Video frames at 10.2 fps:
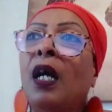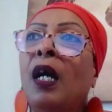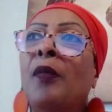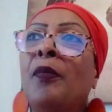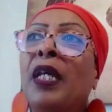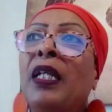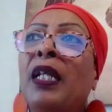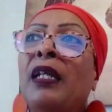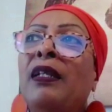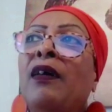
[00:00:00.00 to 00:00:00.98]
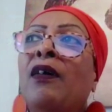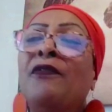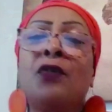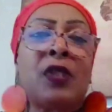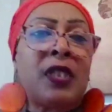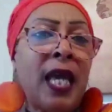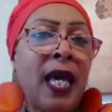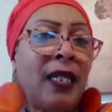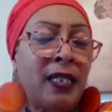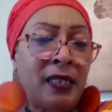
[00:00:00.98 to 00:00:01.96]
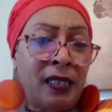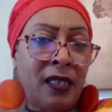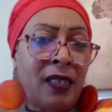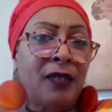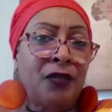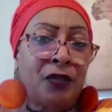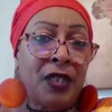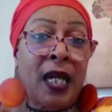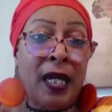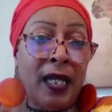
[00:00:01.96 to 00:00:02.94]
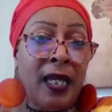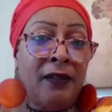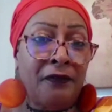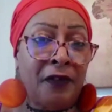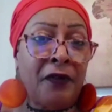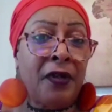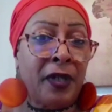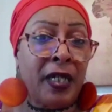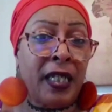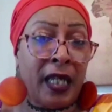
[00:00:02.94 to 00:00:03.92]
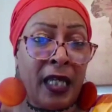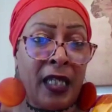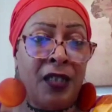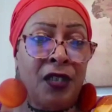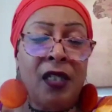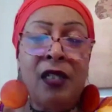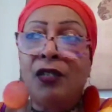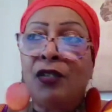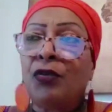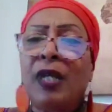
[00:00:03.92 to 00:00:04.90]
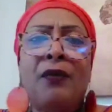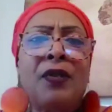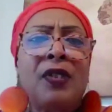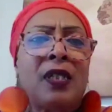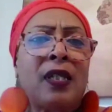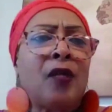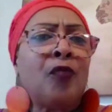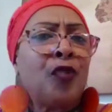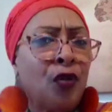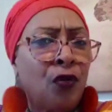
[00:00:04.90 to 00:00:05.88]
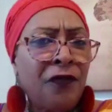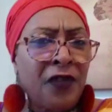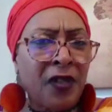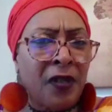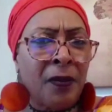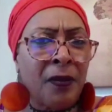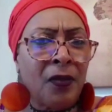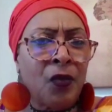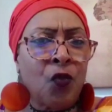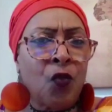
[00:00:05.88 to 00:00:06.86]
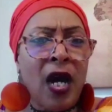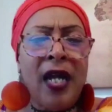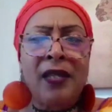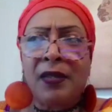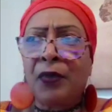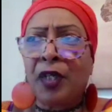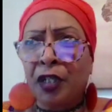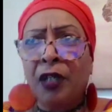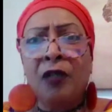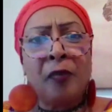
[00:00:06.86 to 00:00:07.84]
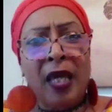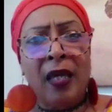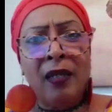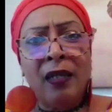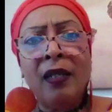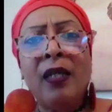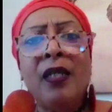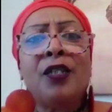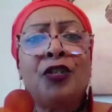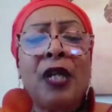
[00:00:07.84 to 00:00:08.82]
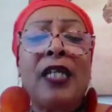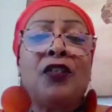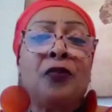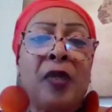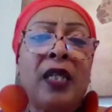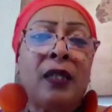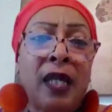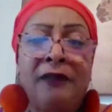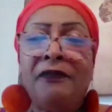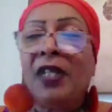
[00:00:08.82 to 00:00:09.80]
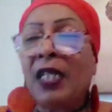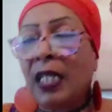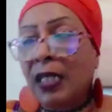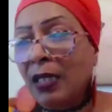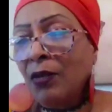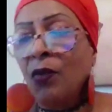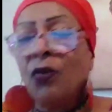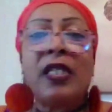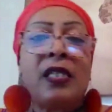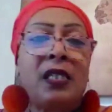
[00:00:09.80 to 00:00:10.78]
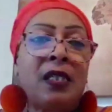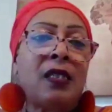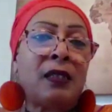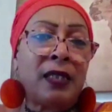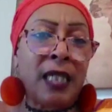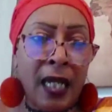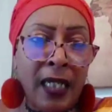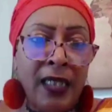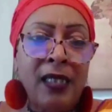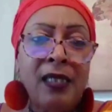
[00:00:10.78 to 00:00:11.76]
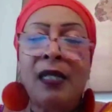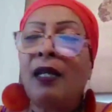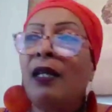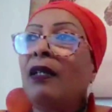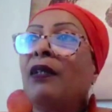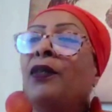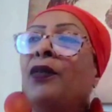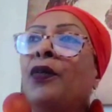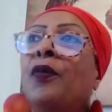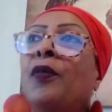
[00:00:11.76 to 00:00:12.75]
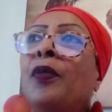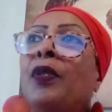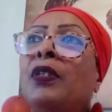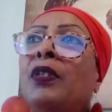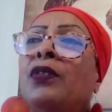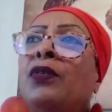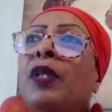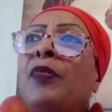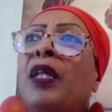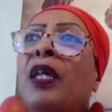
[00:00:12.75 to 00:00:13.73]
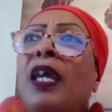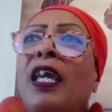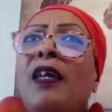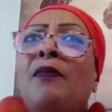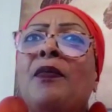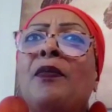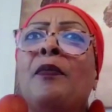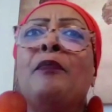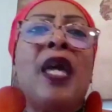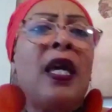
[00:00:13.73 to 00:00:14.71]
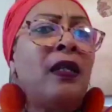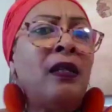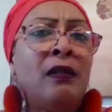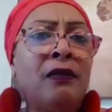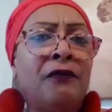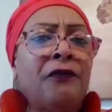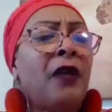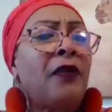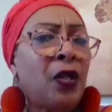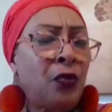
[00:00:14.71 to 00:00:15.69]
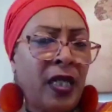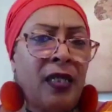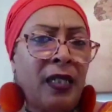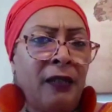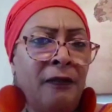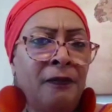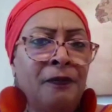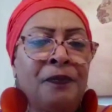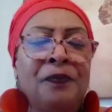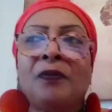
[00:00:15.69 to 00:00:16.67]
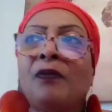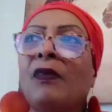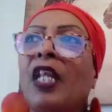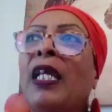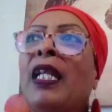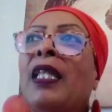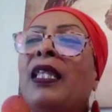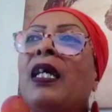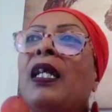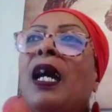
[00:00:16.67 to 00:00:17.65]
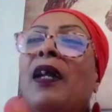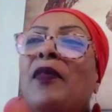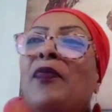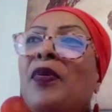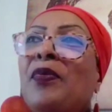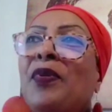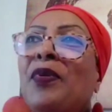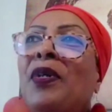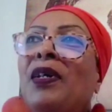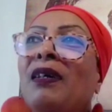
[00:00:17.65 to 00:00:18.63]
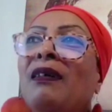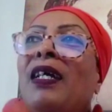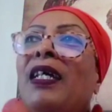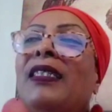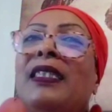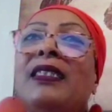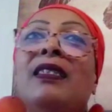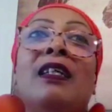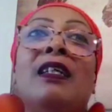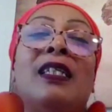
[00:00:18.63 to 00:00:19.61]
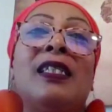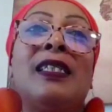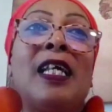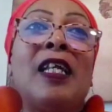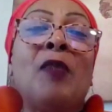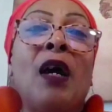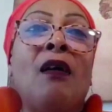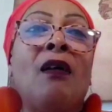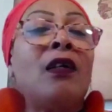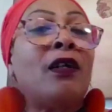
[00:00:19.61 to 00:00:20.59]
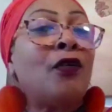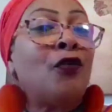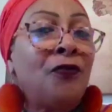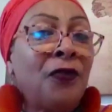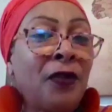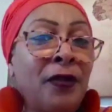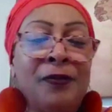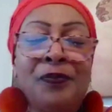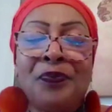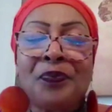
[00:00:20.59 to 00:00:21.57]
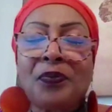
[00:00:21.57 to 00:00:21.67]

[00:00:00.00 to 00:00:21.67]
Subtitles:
And then, of course, they had their sister to die at a very early age. So that was like a blow for them. Why they were young men trying to make life, then this only sister dies, So they became men very quickly. And I think a lot of people didn't understand my Uncle Hoover.